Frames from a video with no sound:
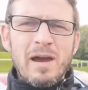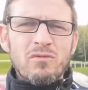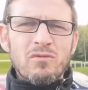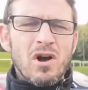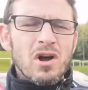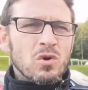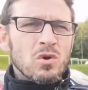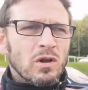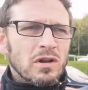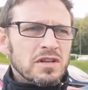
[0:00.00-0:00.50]

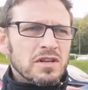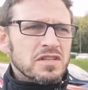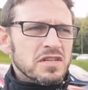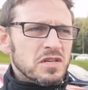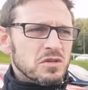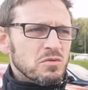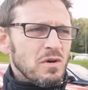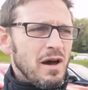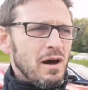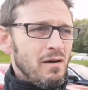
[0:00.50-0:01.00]
ride quality
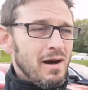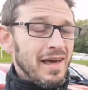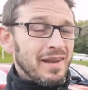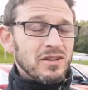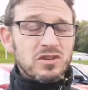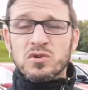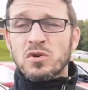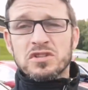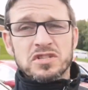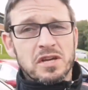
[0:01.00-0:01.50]
as well, and
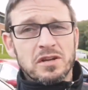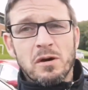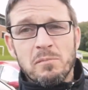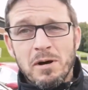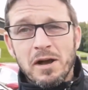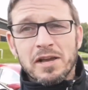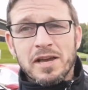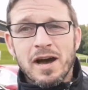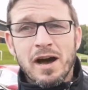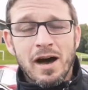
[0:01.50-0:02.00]
it's also not
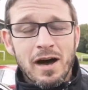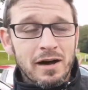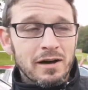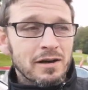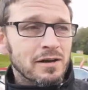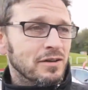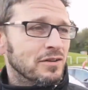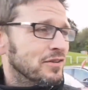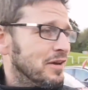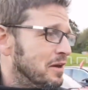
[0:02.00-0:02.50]
my car,
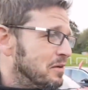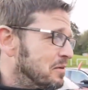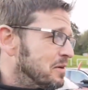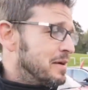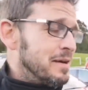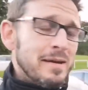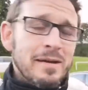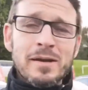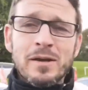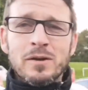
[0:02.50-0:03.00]
so
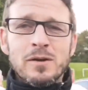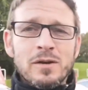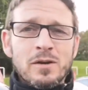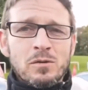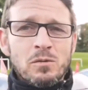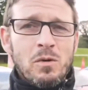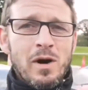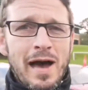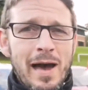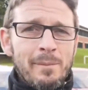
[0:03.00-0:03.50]

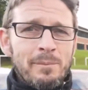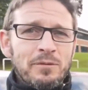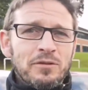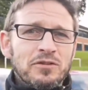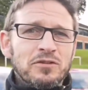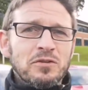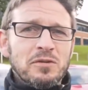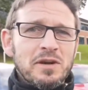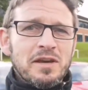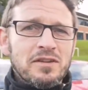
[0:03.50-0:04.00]
what
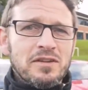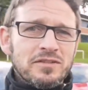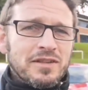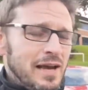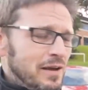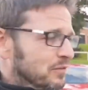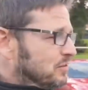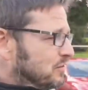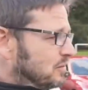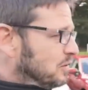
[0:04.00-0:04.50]
happens to it is
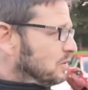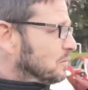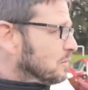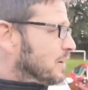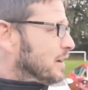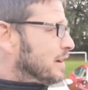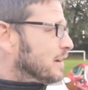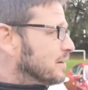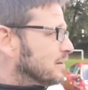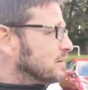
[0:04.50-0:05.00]
down to
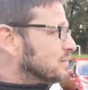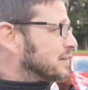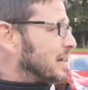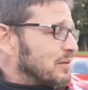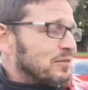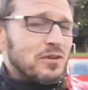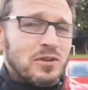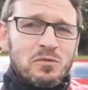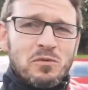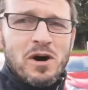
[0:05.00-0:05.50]

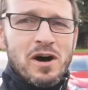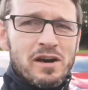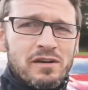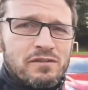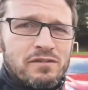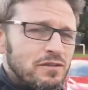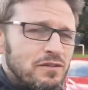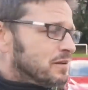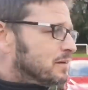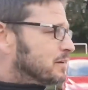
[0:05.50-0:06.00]
the
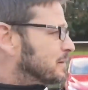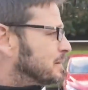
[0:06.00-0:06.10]
wife.